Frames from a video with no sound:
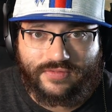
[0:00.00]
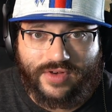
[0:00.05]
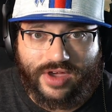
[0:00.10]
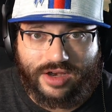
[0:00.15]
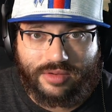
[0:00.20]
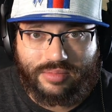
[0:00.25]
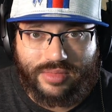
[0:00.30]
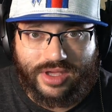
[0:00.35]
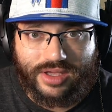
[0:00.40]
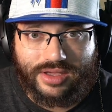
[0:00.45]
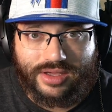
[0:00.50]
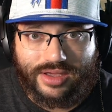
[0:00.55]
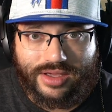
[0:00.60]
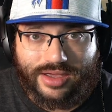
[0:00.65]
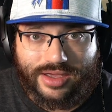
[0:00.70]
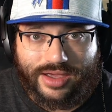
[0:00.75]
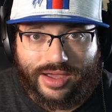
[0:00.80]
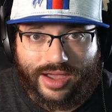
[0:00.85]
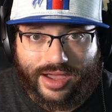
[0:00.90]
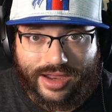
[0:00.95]
affect me
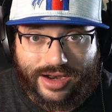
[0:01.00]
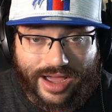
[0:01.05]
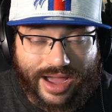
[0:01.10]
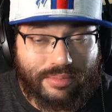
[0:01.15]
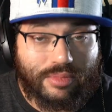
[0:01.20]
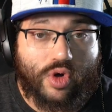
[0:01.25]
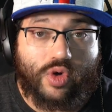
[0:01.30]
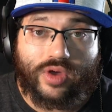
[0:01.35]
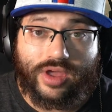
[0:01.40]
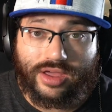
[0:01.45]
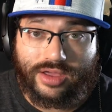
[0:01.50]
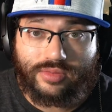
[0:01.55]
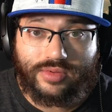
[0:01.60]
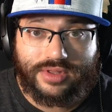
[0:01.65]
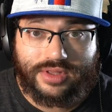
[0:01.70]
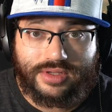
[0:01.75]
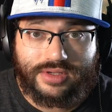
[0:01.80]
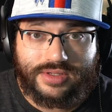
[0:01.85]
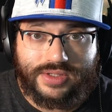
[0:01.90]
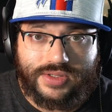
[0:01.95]
and I'm okay
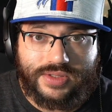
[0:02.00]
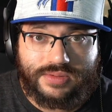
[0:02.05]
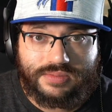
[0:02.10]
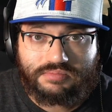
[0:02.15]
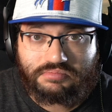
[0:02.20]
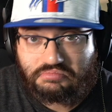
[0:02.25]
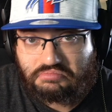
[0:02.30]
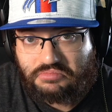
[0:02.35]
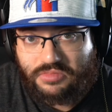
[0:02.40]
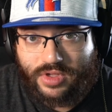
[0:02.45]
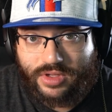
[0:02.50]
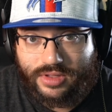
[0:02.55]
with this,